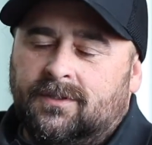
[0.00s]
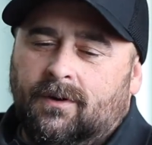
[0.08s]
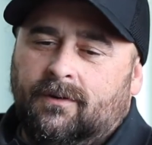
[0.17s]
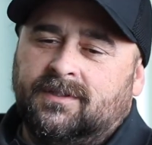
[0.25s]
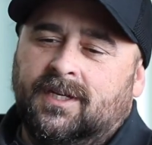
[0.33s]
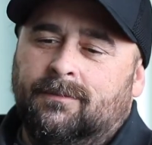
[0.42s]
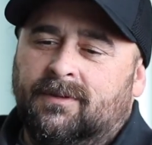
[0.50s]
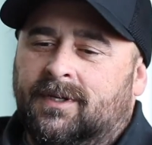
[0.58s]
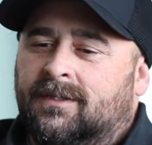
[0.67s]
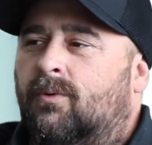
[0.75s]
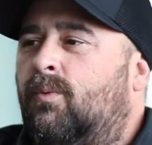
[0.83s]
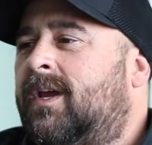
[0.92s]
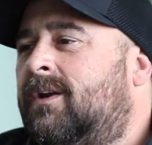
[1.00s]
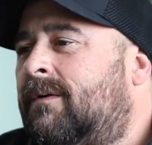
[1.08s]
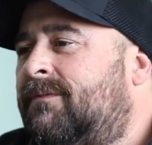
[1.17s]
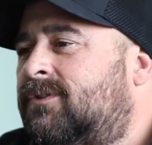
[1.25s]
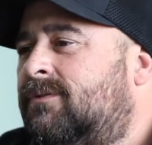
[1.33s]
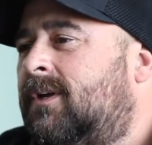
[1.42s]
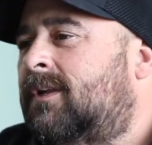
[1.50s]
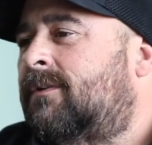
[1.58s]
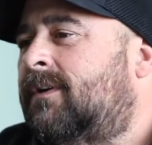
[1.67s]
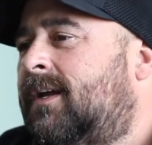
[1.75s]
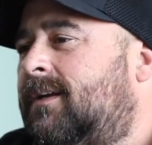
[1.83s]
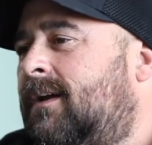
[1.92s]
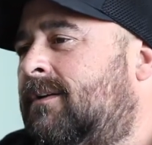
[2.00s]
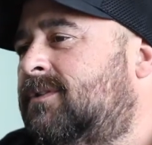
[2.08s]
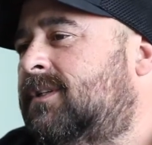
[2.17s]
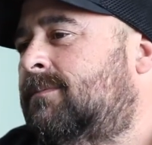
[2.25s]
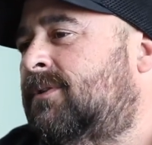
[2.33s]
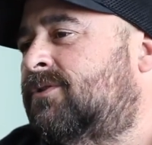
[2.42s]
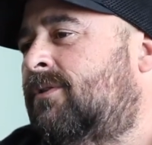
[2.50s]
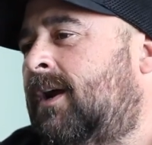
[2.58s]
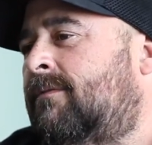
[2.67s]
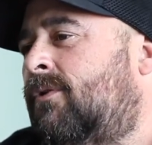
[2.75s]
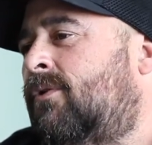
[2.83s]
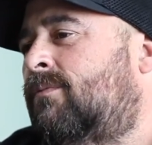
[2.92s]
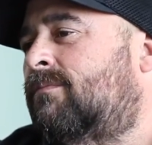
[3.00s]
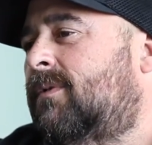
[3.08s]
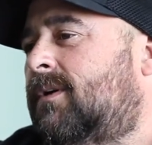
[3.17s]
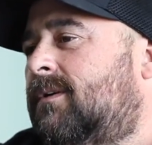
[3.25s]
so I was able to get the weight off the trailer, and I was able to drive home